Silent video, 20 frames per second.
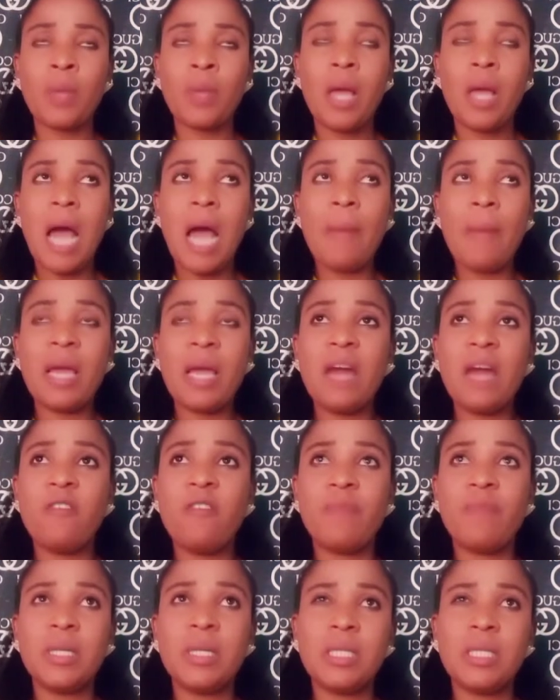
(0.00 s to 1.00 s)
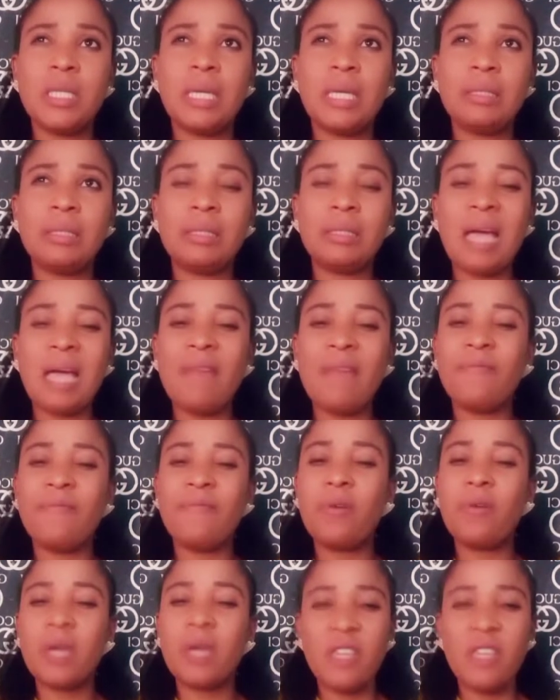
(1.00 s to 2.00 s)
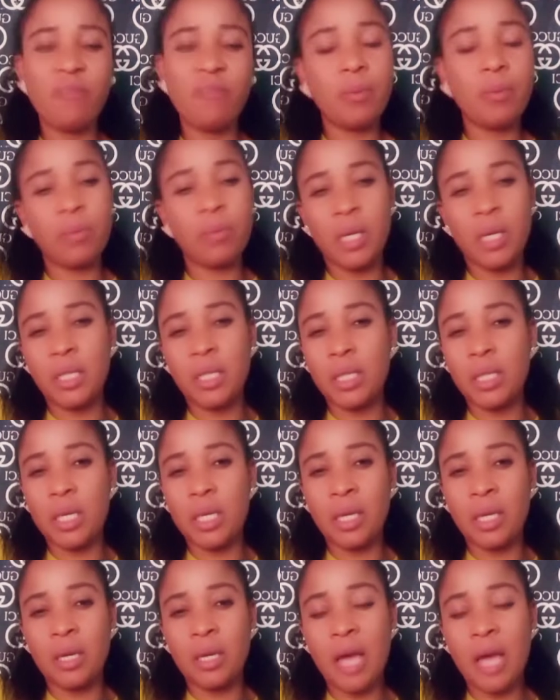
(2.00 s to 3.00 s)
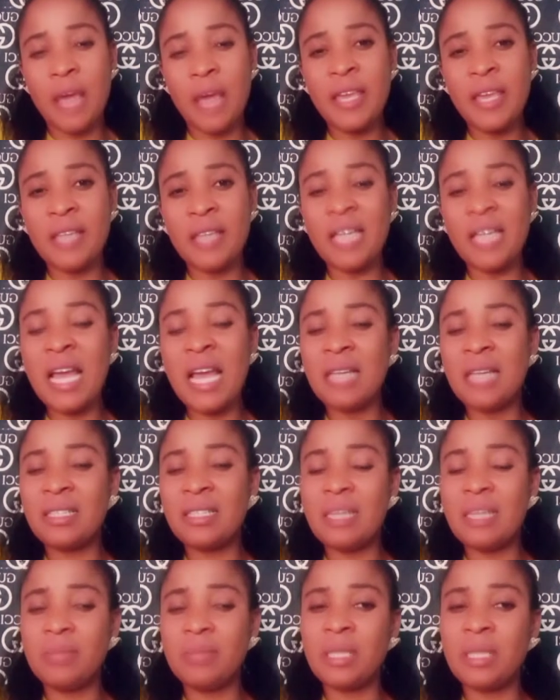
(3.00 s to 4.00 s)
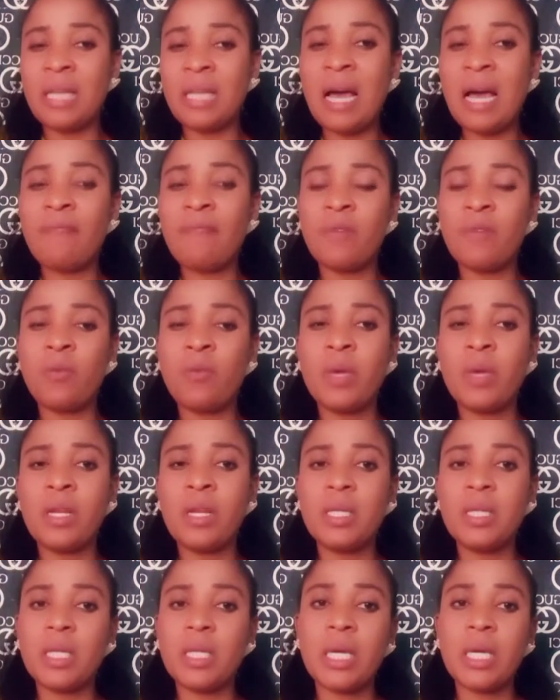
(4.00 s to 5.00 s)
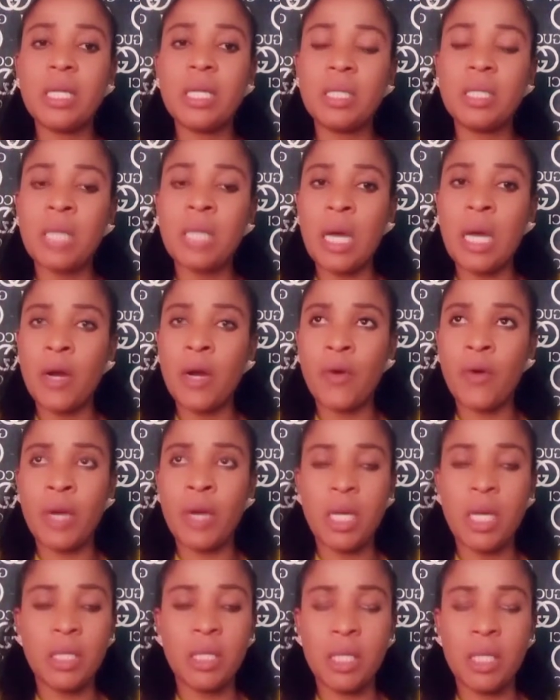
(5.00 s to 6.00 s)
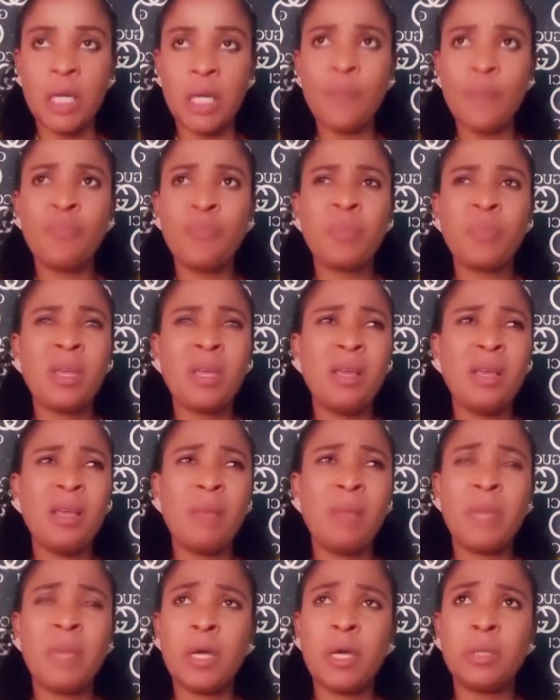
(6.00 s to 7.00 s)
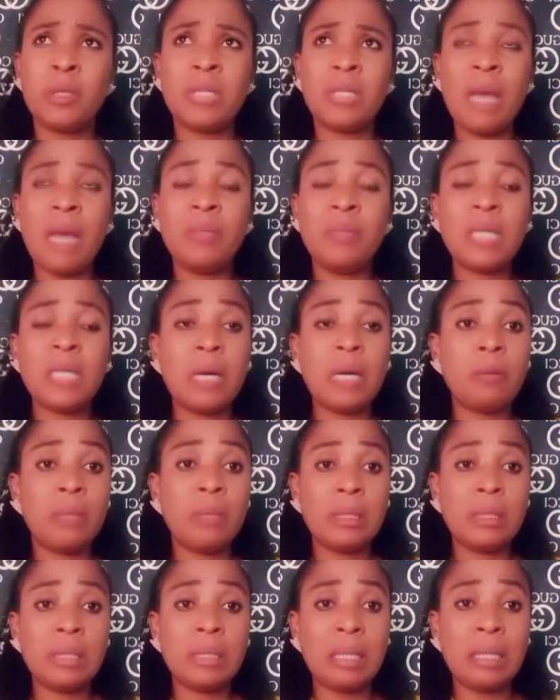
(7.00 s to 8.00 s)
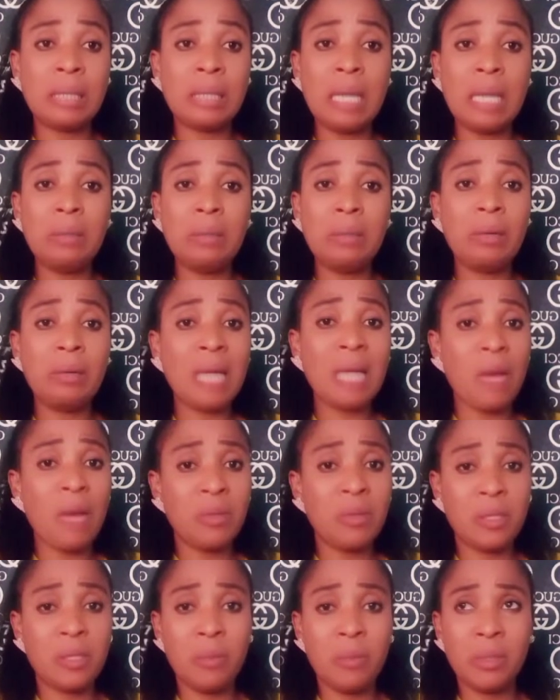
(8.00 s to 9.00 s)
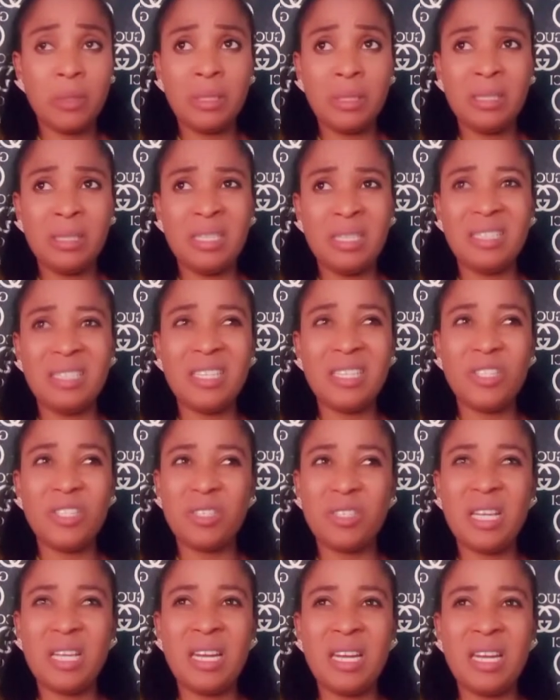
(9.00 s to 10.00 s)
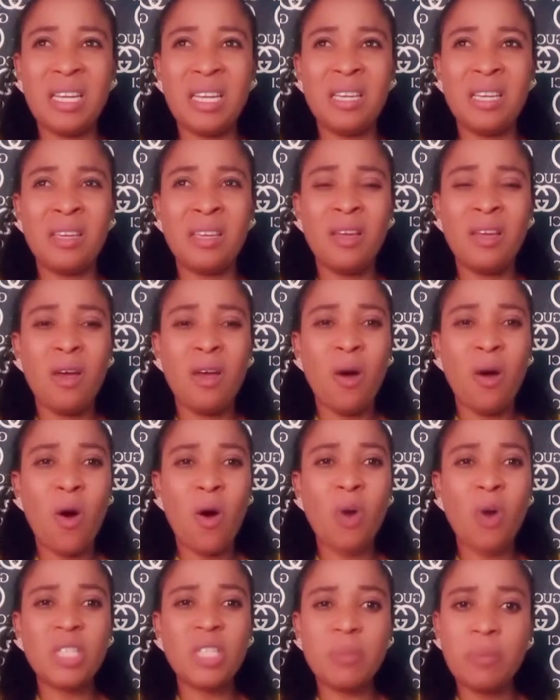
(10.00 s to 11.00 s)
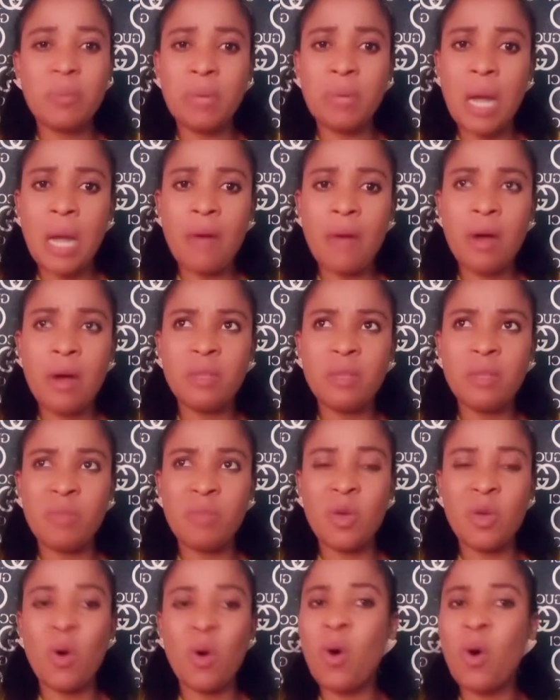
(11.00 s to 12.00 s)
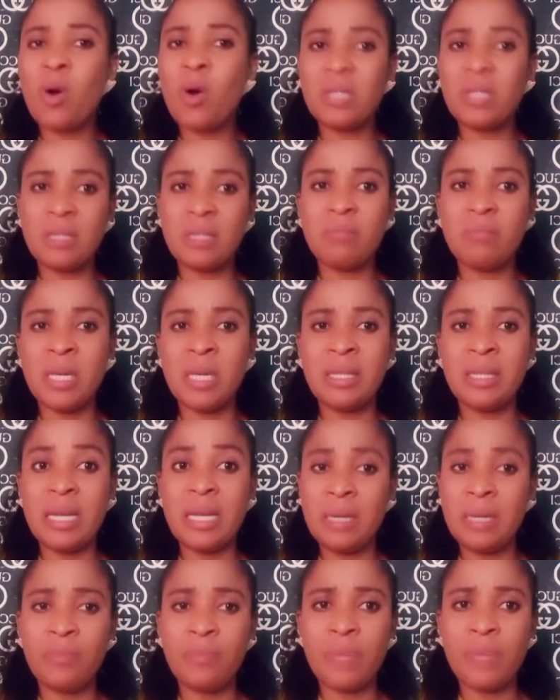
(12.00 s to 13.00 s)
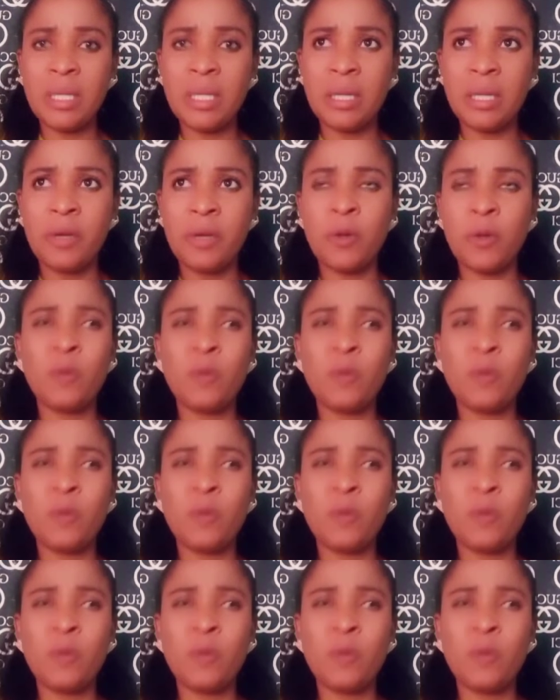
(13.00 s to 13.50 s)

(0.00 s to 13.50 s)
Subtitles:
I'm a kind of person that I forgive people easily. Yes, I accept that I have a weakness in getting angry easily, because I'm this kind of person that I don't like when somebody intentionally hurts people around me or hurts me deliberately,